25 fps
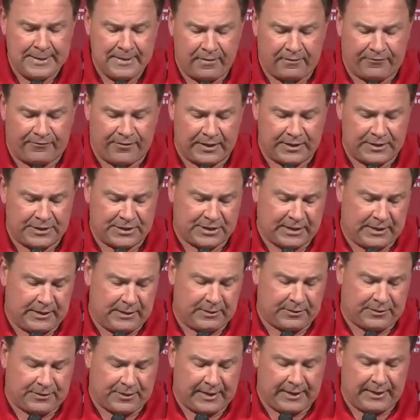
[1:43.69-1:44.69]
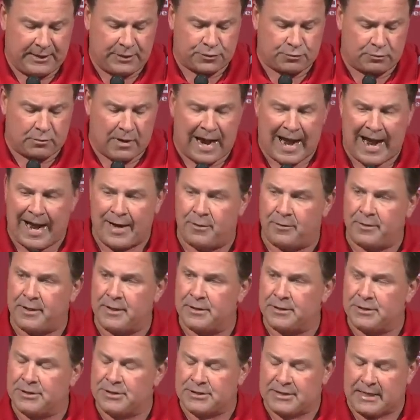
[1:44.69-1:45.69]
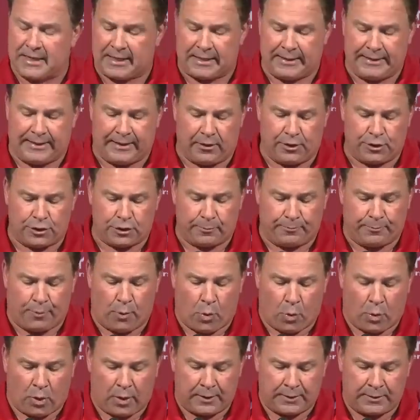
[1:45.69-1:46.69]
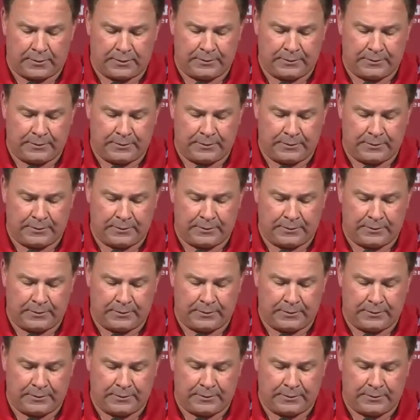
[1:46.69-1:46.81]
fitting things right or getting secondary support.